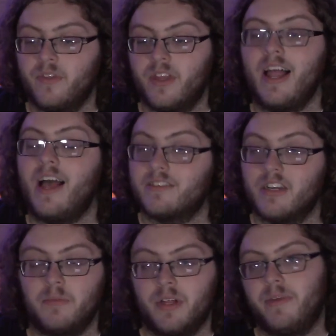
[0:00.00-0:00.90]
the last
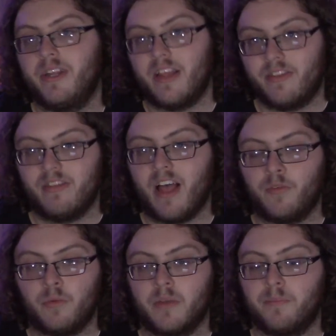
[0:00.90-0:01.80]
couple, I mean, not this
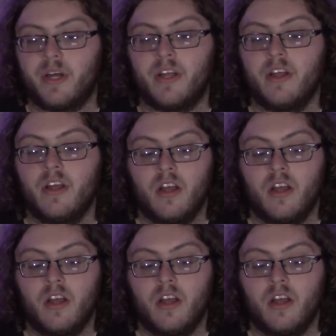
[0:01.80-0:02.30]
last weekend, but